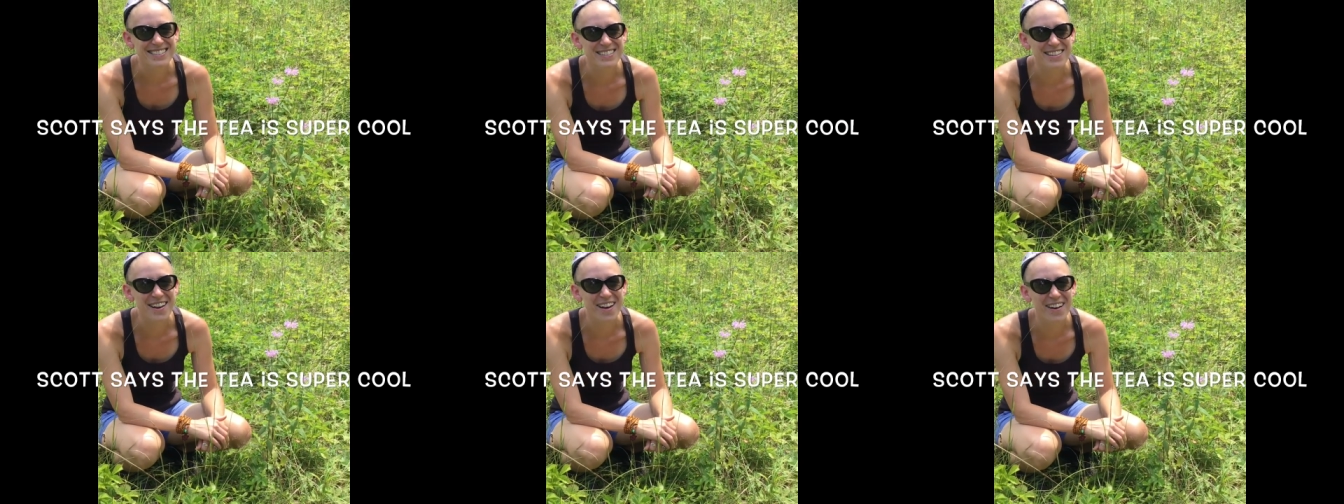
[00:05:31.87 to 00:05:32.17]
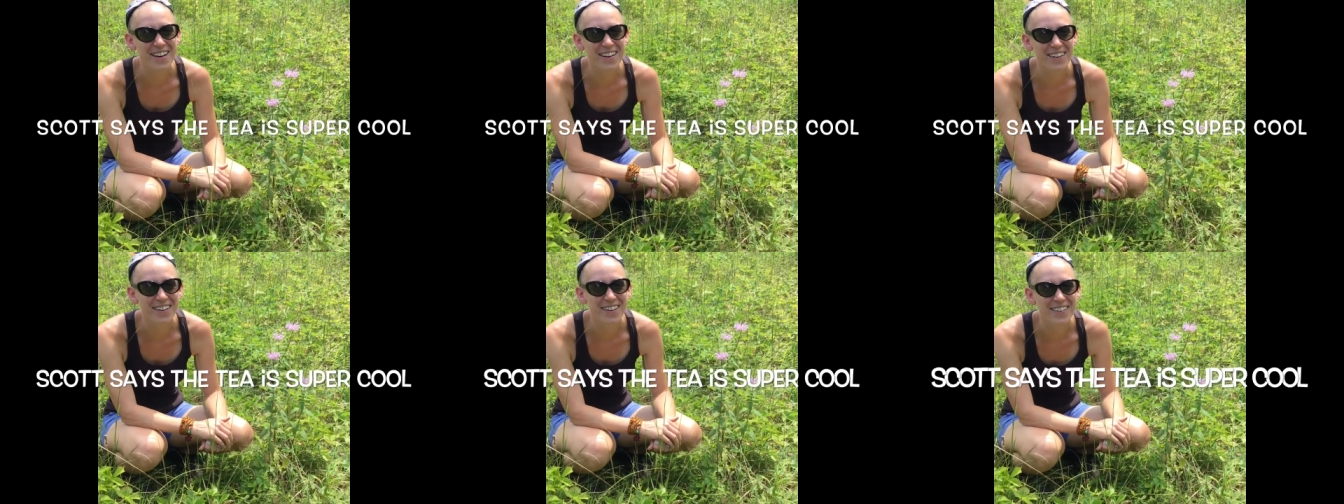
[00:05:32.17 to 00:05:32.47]

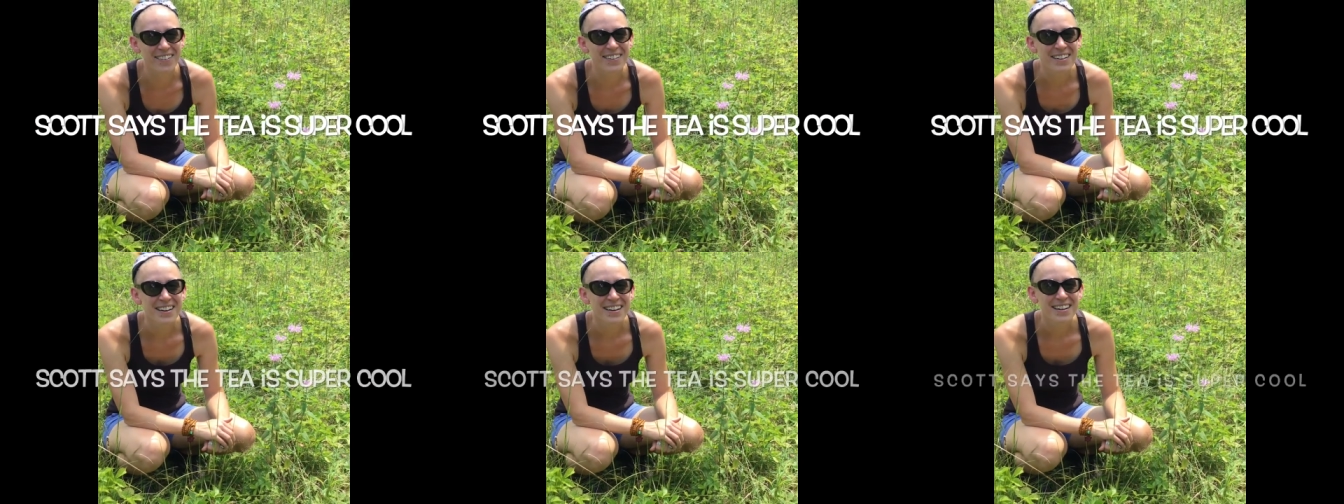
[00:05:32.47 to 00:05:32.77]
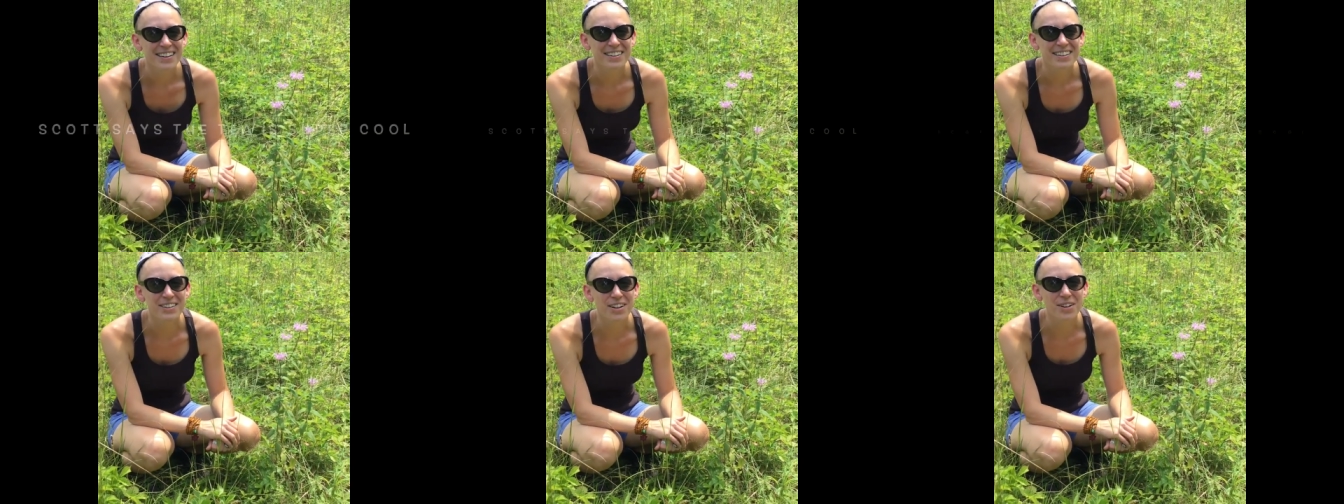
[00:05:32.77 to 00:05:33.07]
So,
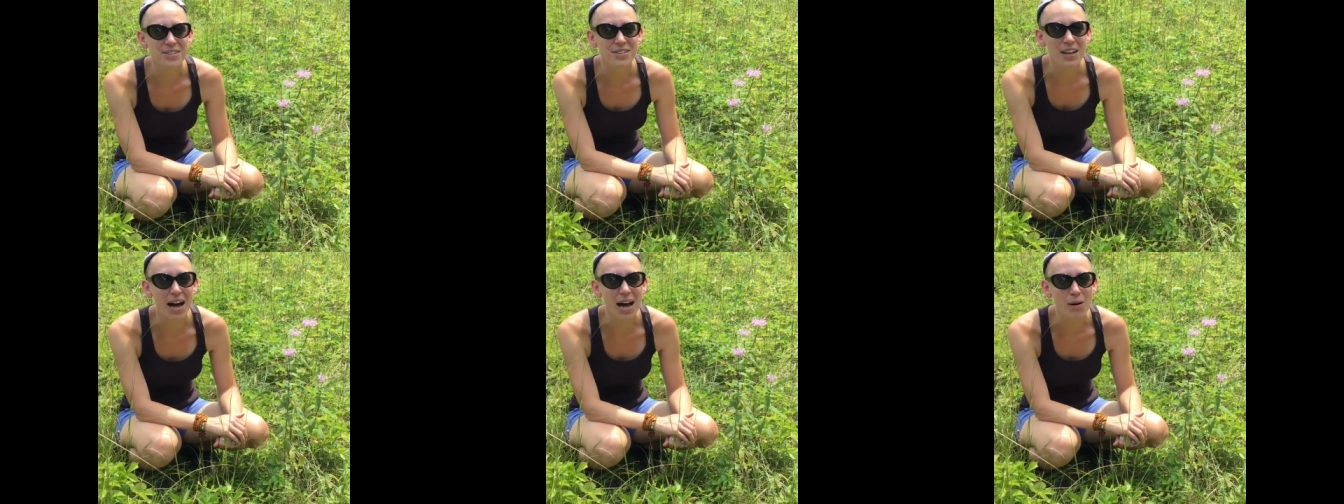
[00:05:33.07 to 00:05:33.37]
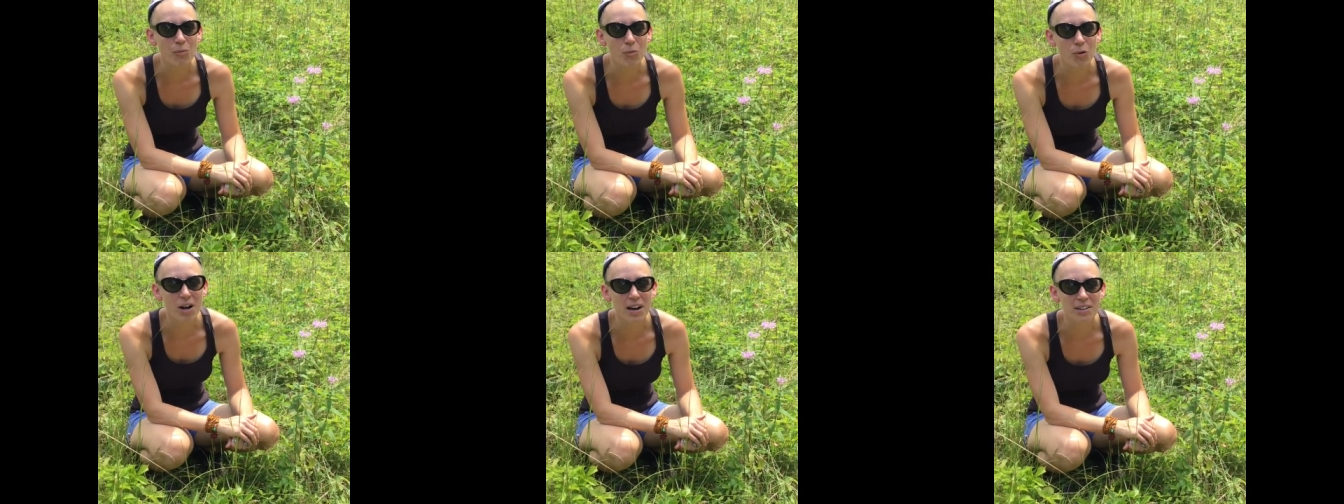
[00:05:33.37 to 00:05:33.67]

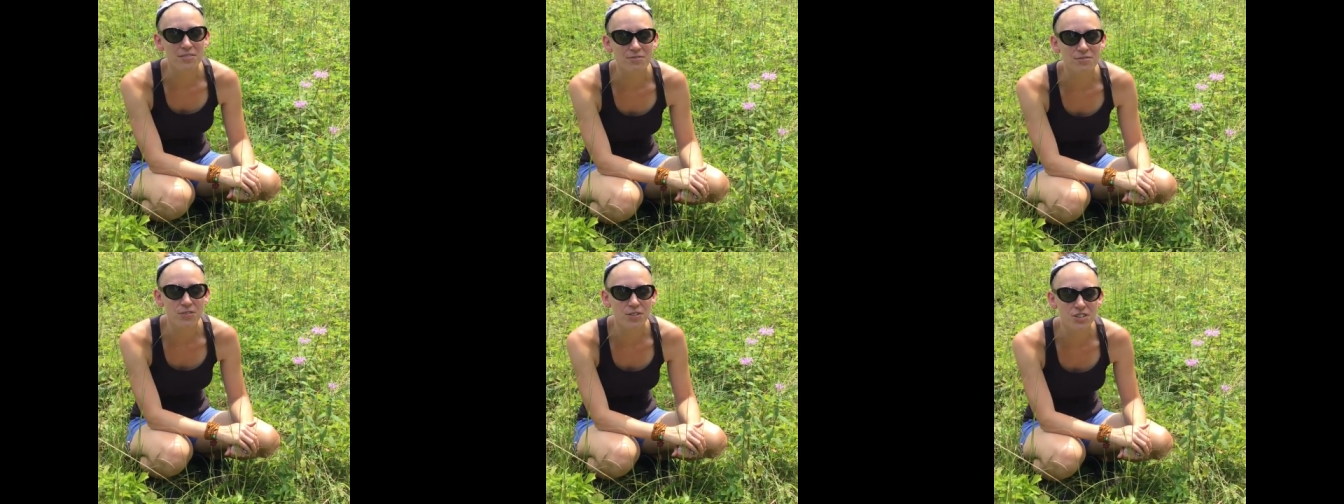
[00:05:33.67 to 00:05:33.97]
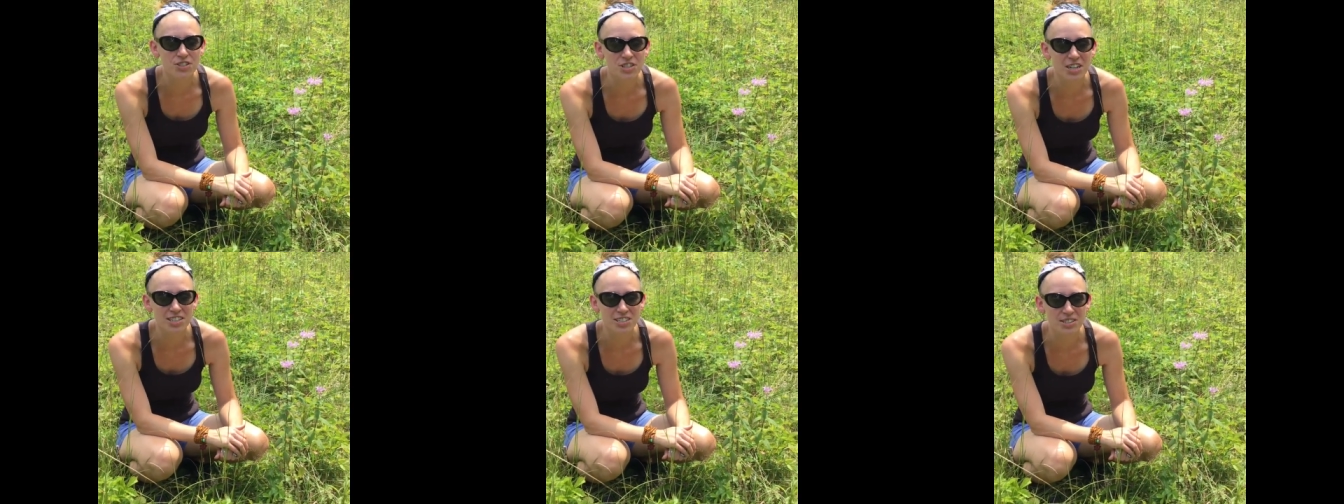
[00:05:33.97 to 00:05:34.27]
not one
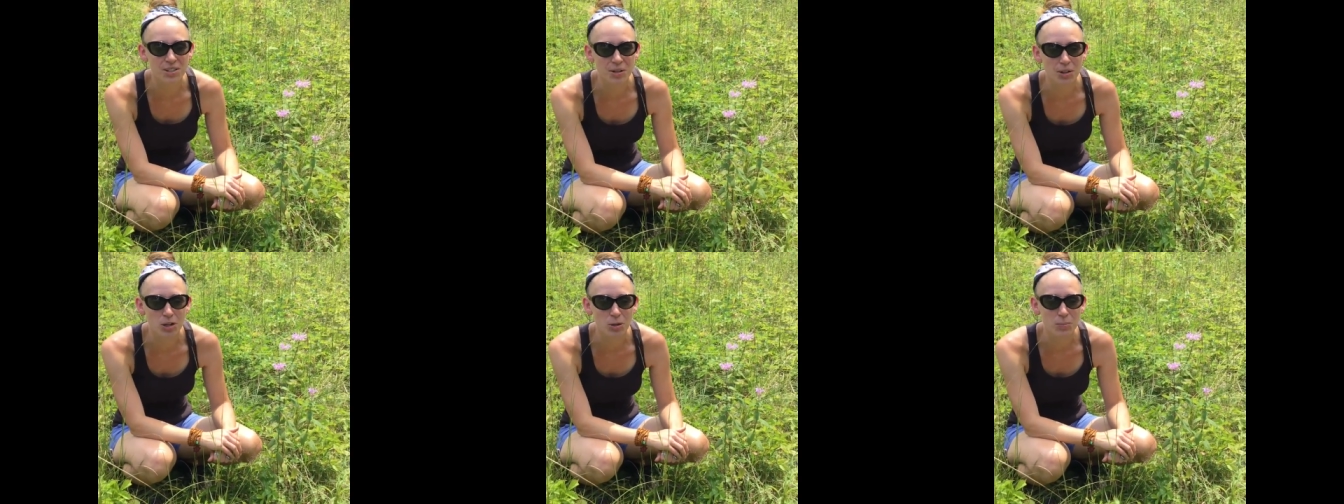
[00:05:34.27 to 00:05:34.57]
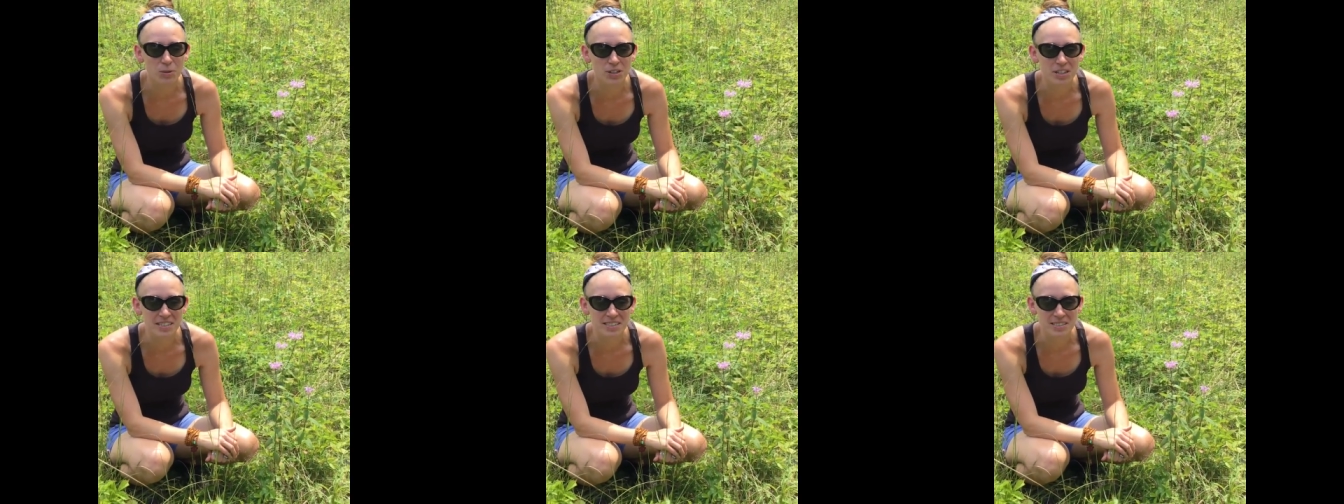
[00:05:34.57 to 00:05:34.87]
for just the
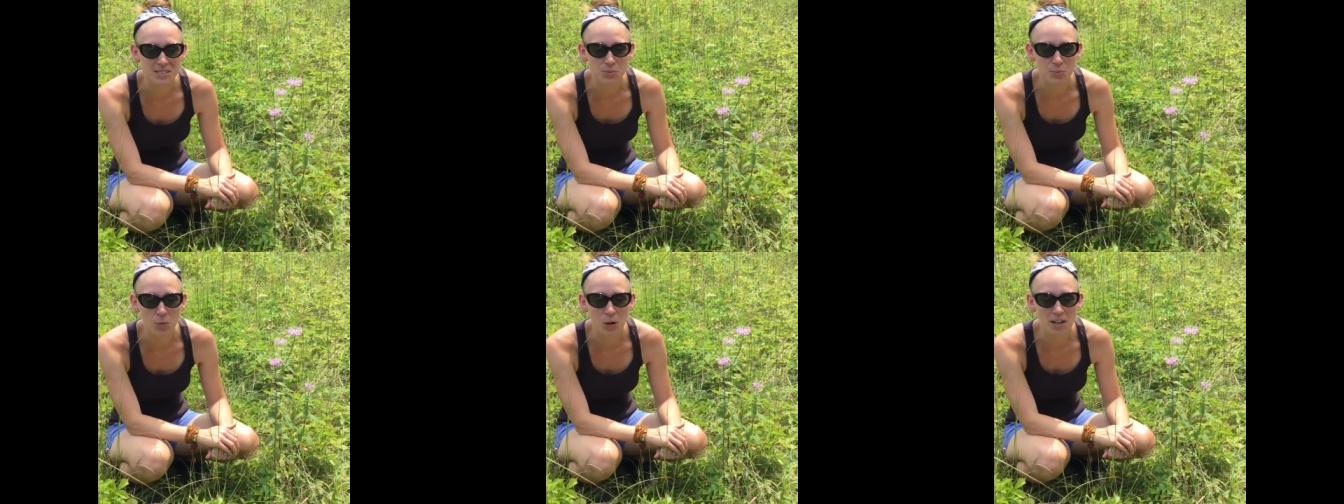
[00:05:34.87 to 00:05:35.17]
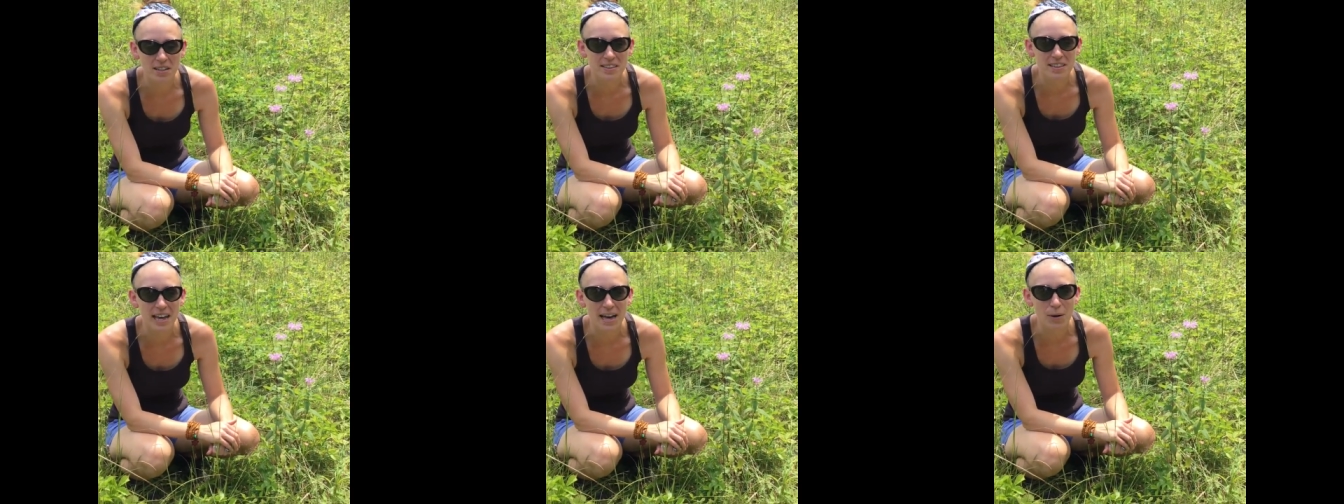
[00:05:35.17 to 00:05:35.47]
herbalists,
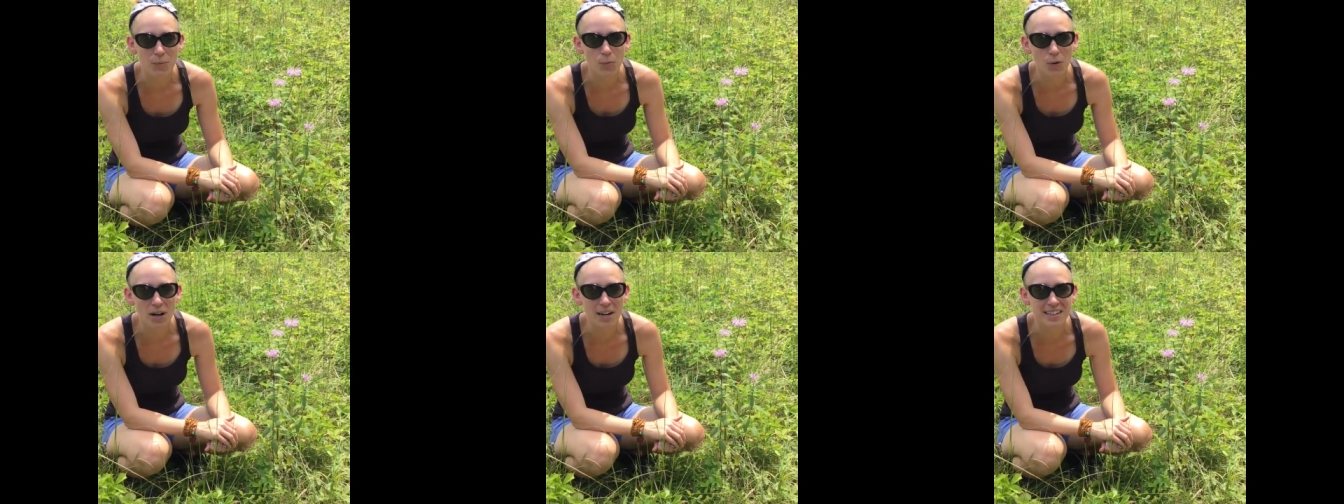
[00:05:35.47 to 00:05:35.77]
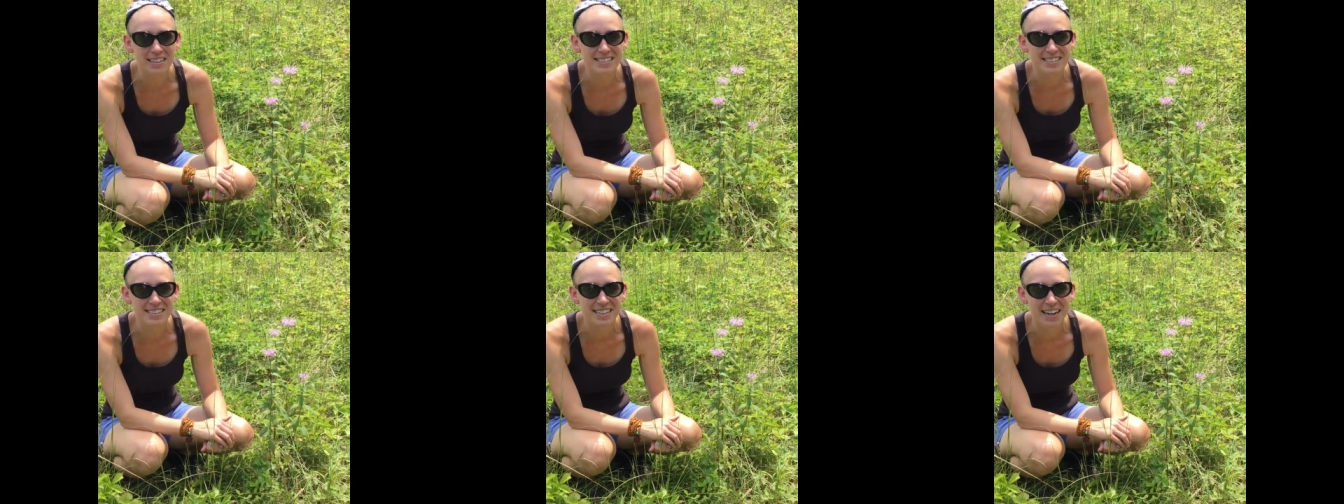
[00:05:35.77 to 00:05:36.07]
one that
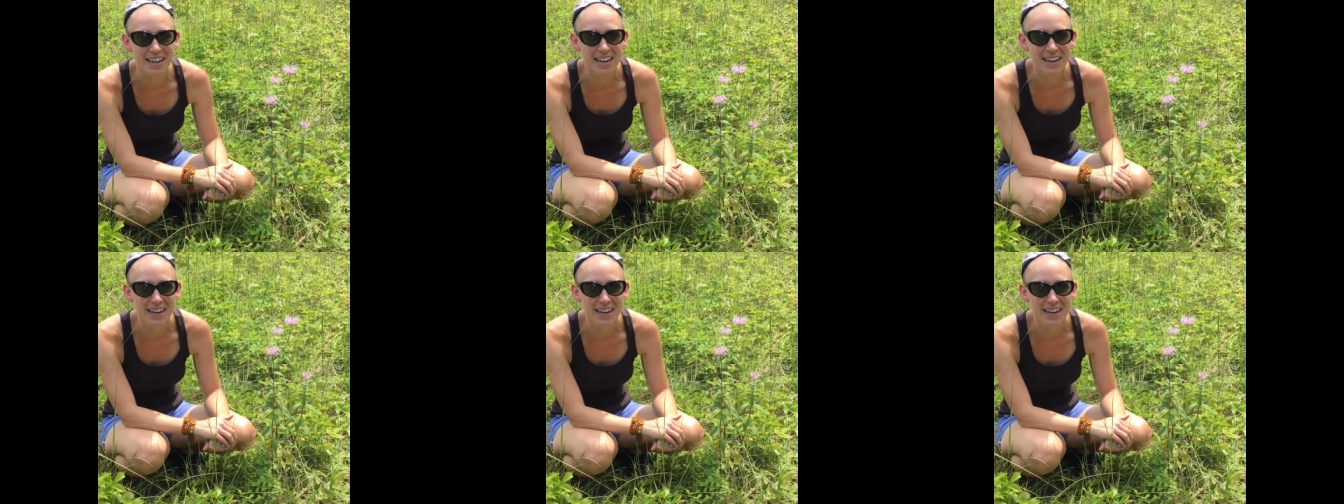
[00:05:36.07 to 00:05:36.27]
was